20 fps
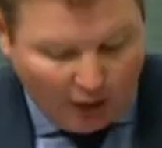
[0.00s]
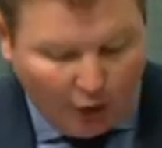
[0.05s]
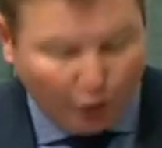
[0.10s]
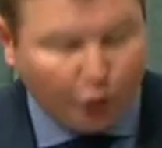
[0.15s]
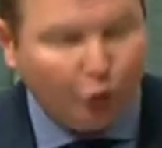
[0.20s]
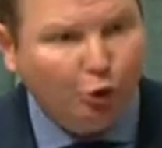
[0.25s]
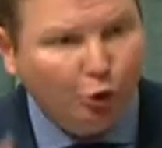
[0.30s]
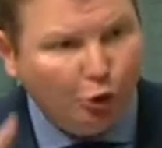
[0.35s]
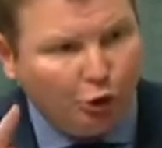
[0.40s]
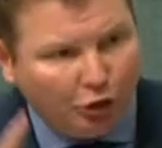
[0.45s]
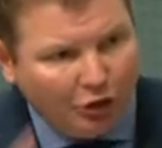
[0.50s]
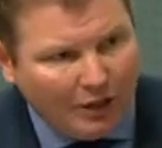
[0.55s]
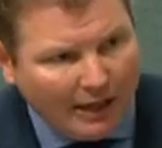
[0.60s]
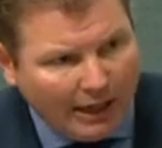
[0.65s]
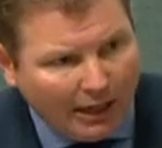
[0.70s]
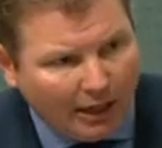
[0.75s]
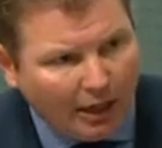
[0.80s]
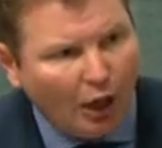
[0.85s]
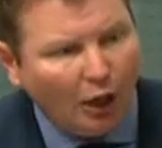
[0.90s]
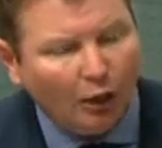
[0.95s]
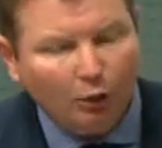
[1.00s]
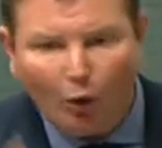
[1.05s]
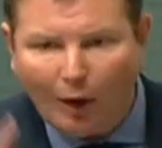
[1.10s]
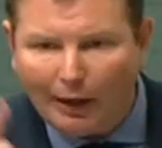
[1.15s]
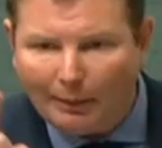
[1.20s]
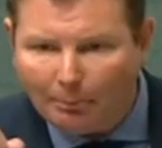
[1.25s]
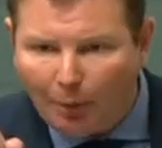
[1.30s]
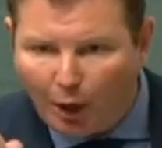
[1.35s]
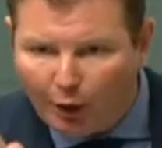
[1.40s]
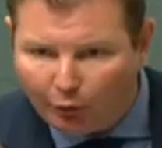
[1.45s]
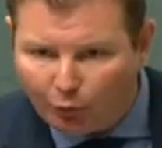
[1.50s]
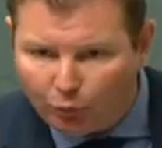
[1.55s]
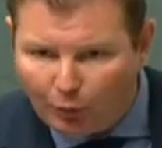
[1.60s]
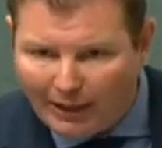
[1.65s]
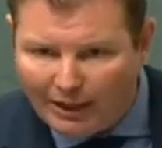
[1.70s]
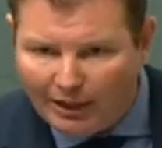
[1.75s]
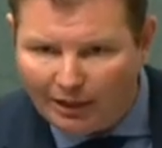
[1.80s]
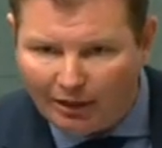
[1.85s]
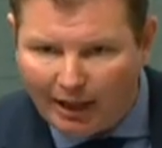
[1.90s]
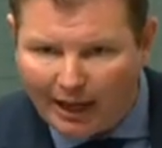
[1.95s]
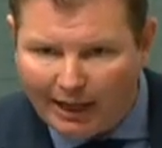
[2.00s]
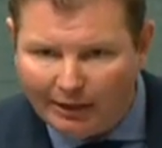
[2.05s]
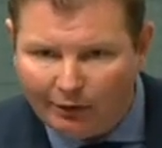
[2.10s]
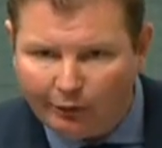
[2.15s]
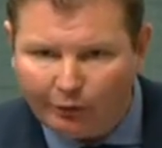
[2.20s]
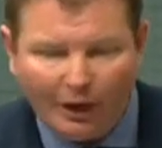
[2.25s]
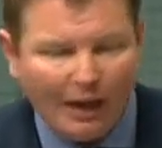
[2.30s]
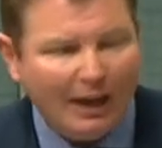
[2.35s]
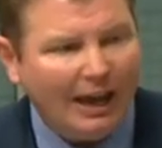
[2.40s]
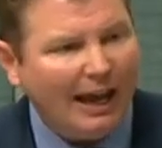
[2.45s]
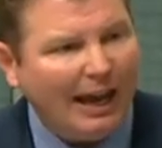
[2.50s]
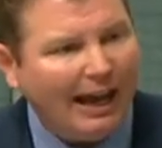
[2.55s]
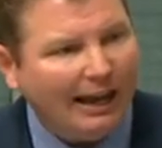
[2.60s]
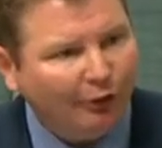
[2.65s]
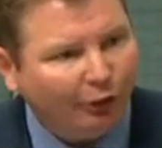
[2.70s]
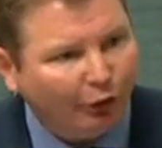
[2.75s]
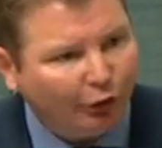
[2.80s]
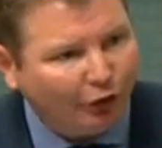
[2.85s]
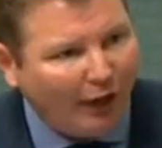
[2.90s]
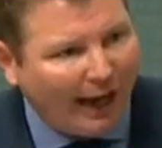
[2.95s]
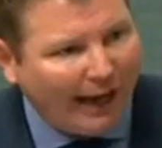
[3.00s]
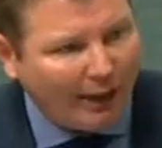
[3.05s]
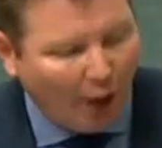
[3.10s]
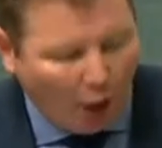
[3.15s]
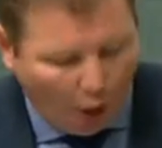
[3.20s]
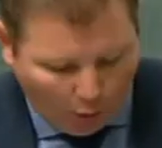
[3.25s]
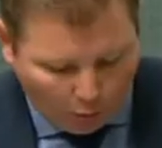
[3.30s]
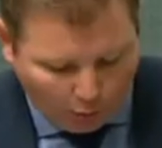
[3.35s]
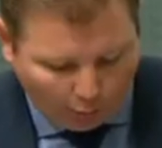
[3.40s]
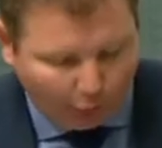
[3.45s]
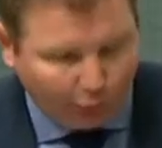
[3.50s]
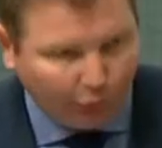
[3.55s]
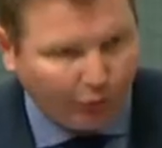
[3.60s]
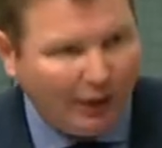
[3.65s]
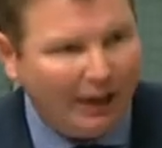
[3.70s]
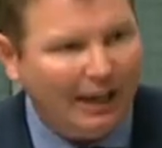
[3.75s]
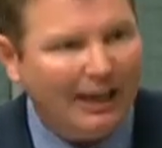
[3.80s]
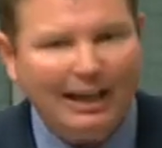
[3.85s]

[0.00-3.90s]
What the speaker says: to think like both regulators and stakeholders.